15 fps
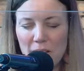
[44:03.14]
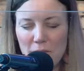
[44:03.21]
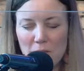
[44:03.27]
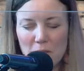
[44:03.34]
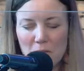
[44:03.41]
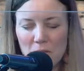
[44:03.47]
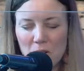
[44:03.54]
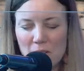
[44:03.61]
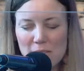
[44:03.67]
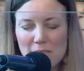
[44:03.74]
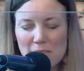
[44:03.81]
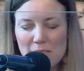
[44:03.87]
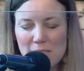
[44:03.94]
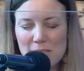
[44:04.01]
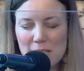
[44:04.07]
of the
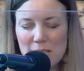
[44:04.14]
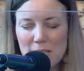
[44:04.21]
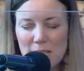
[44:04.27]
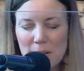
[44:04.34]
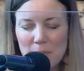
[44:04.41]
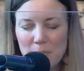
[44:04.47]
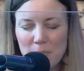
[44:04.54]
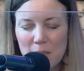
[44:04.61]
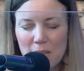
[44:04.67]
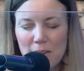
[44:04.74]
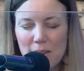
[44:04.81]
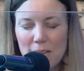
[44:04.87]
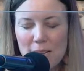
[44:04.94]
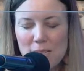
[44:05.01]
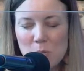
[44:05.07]
cross. And
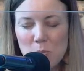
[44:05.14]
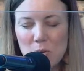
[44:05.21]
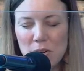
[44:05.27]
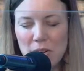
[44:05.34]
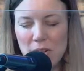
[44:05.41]
let us put